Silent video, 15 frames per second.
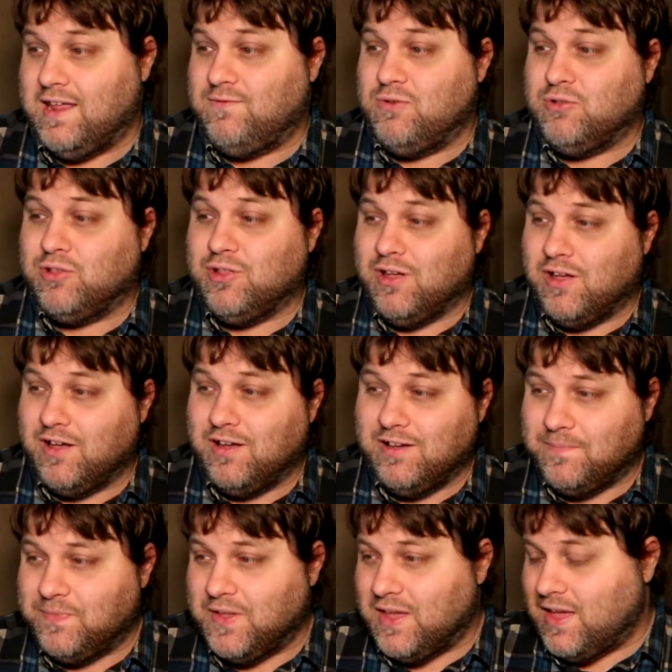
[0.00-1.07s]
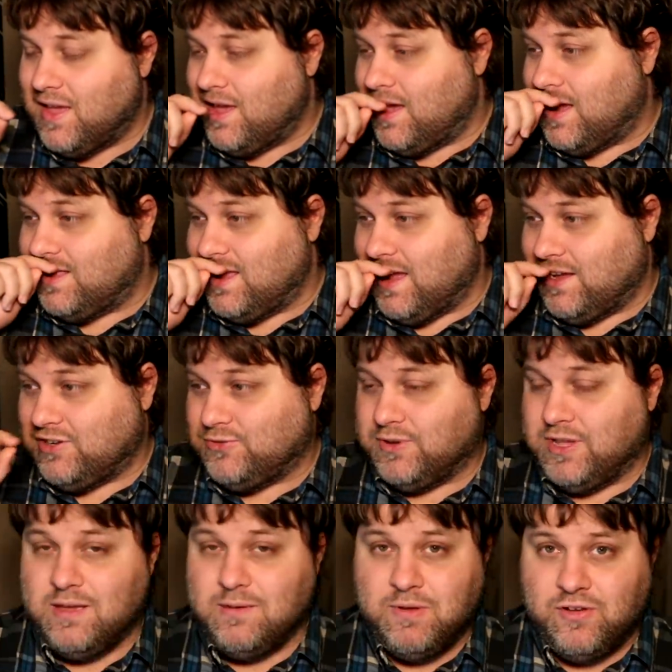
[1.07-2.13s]
If you look at the actual
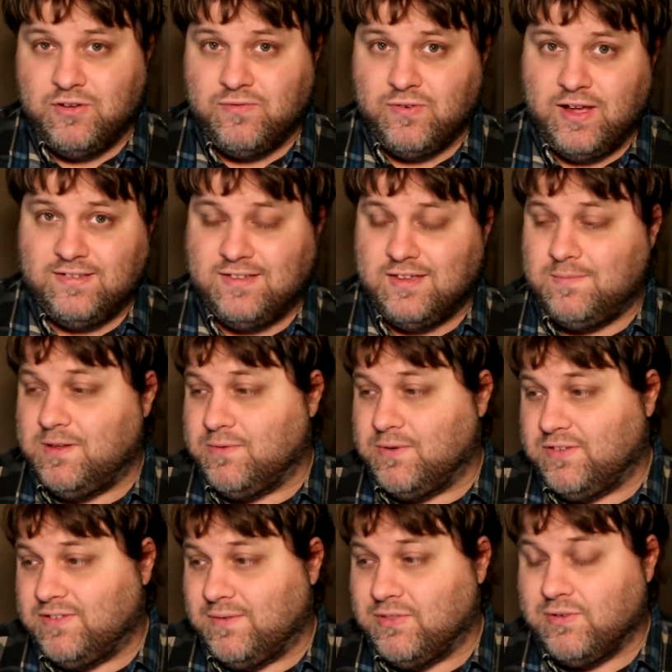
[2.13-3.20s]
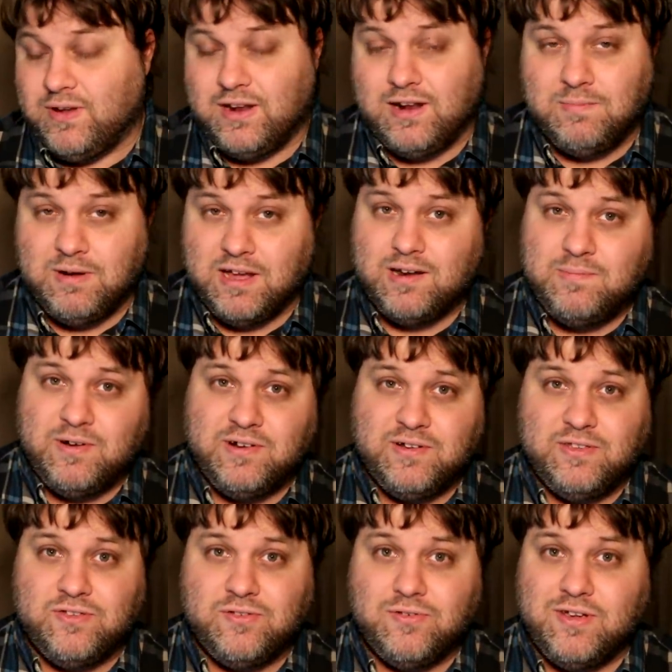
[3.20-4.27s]
image for S C P one seventy-three, and I'm not going to put it
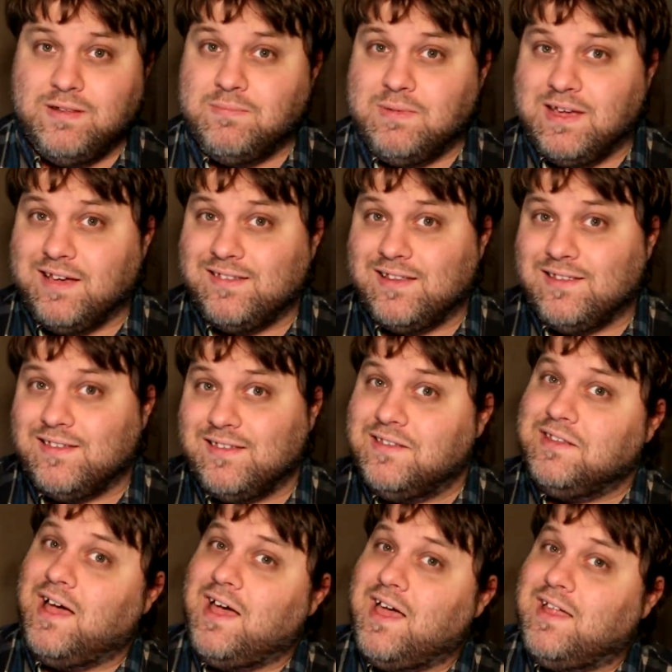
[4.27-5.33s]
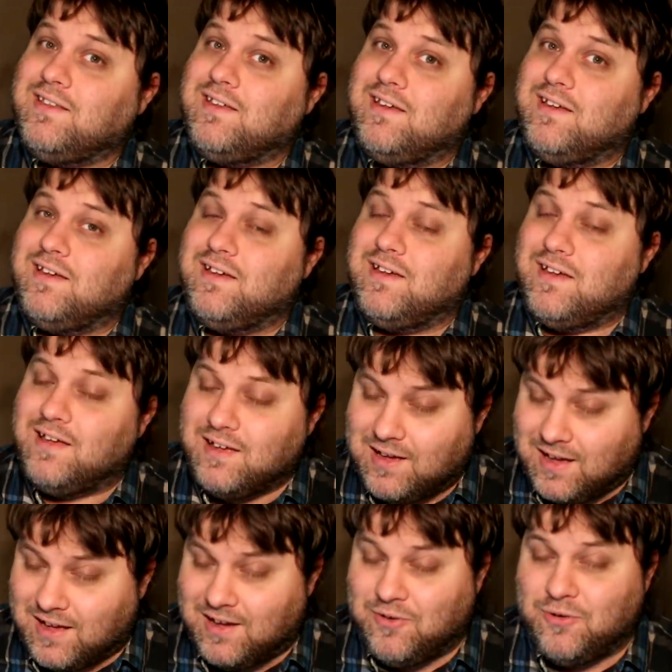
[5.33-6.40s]
on the screen because it's not
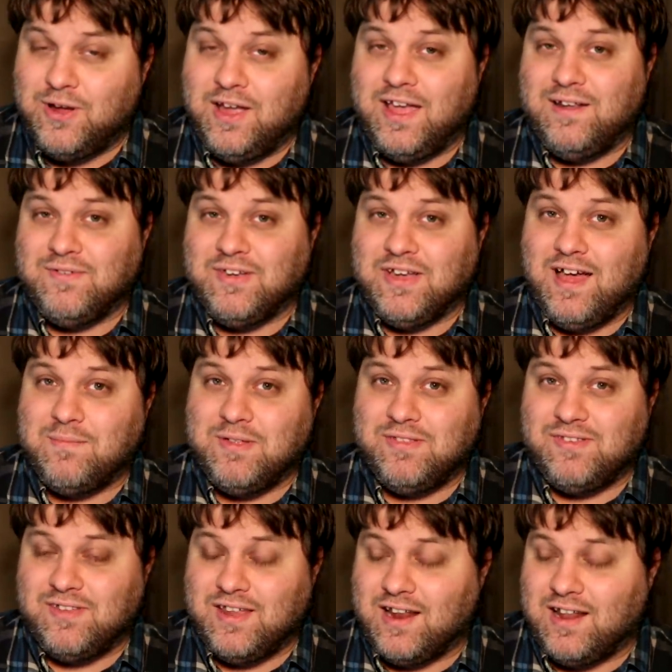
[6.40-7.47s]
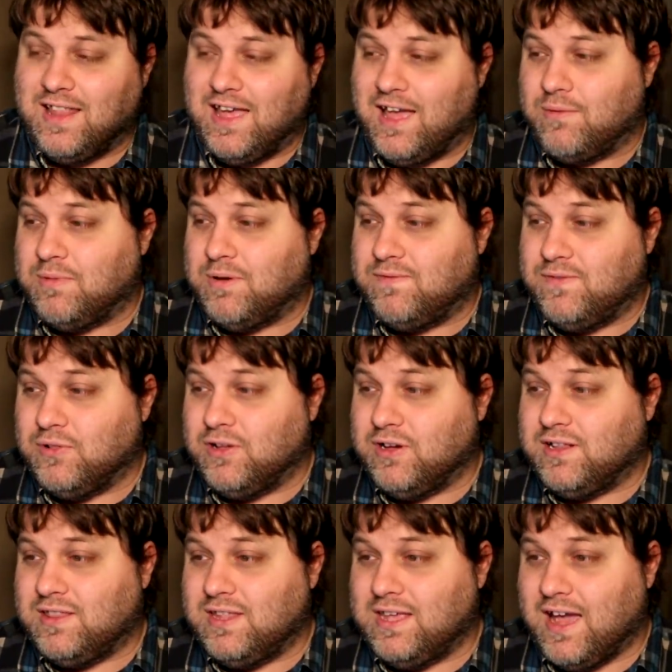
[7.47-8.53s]
Creative Commons and not allowed, but if you look
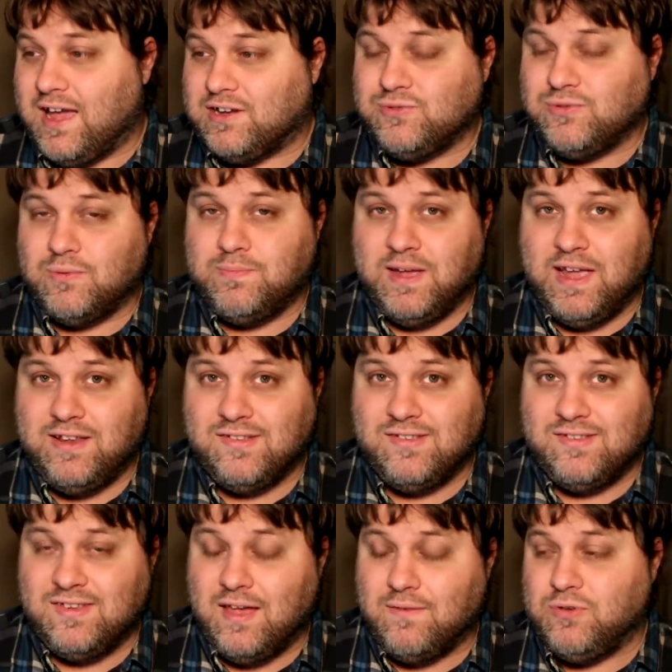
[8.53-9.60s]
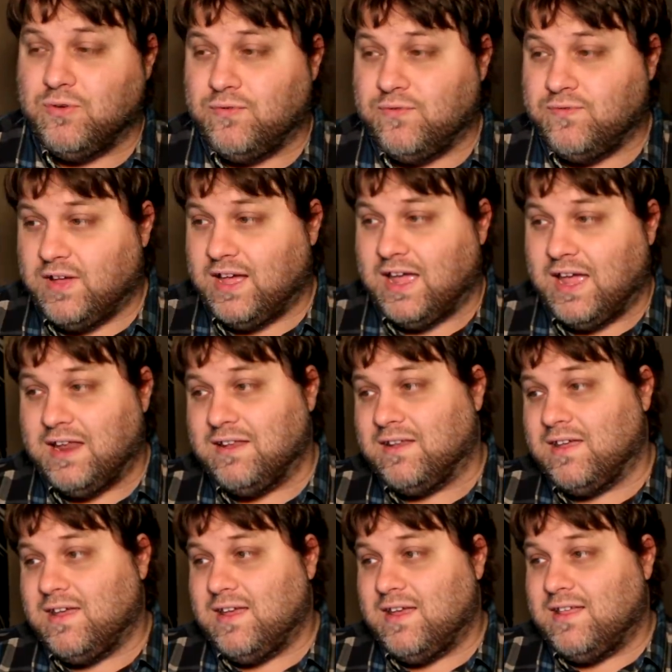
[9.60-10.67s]
at the actual page itself, you'll find
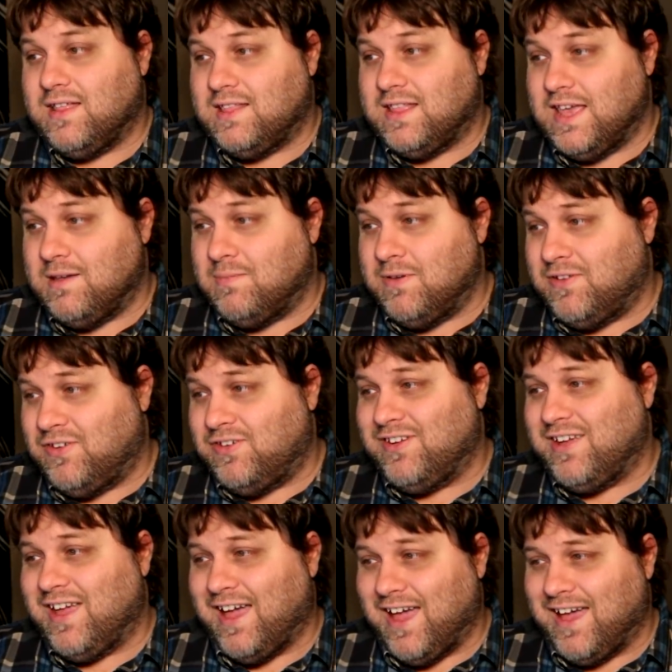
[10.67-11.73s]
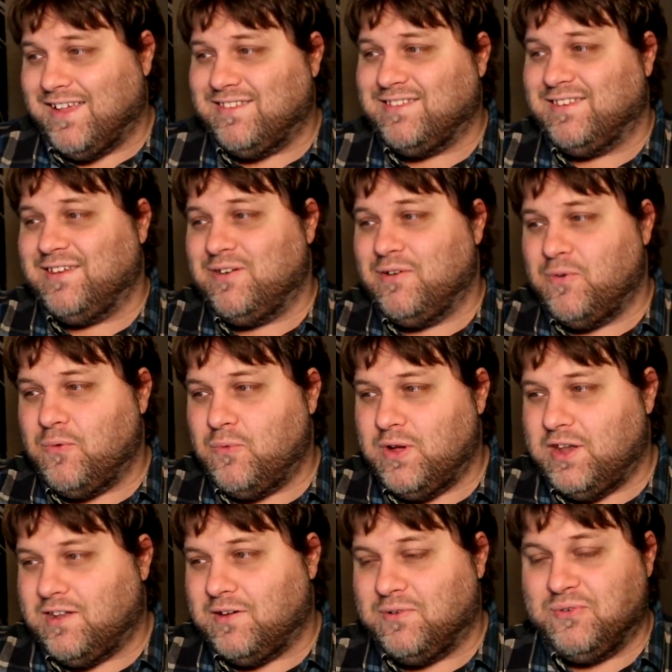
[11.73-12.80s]
that the image has
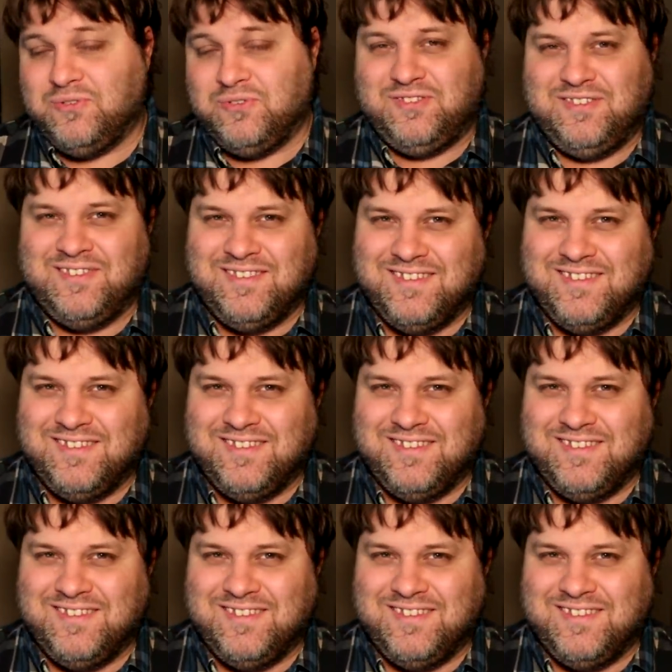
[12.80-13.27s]
windows,